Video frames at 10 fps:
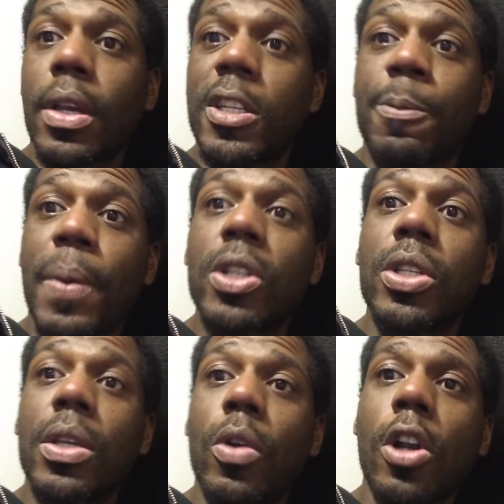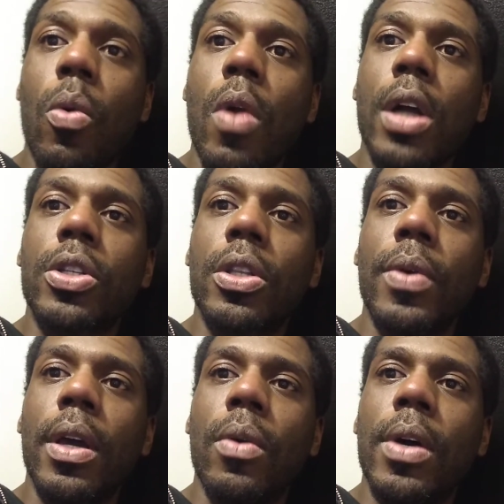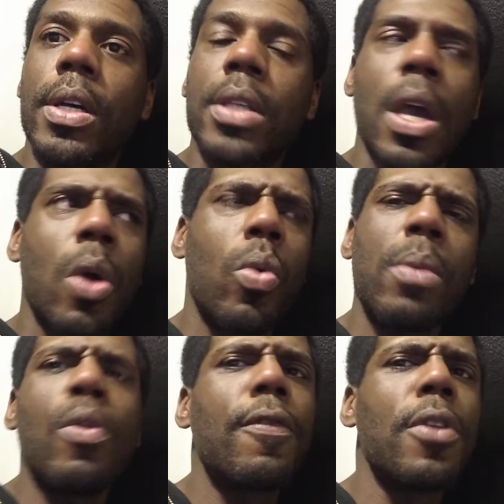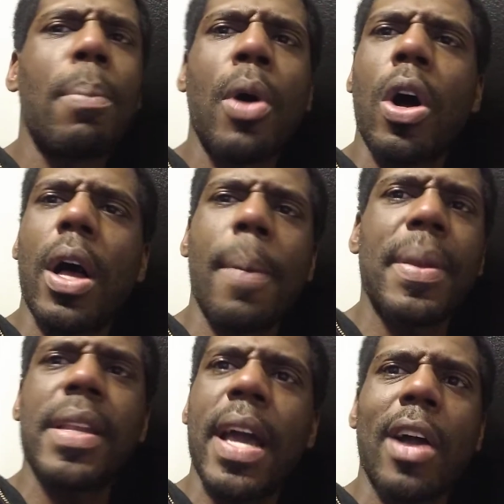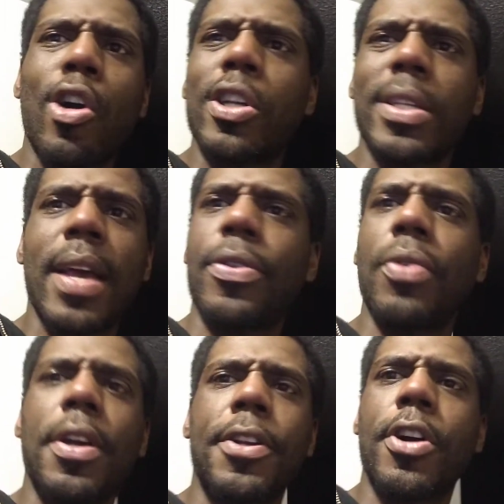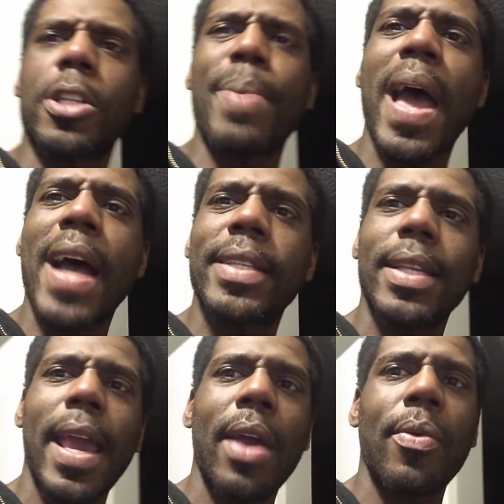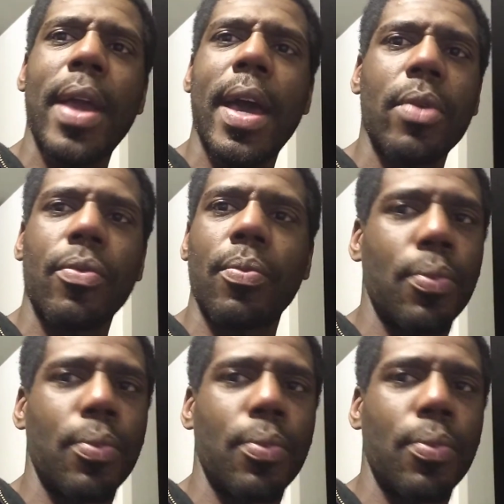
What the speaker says: Especially with our roster the way it was, we moved the ball up and down. Carson had 300 yards passing, and we had,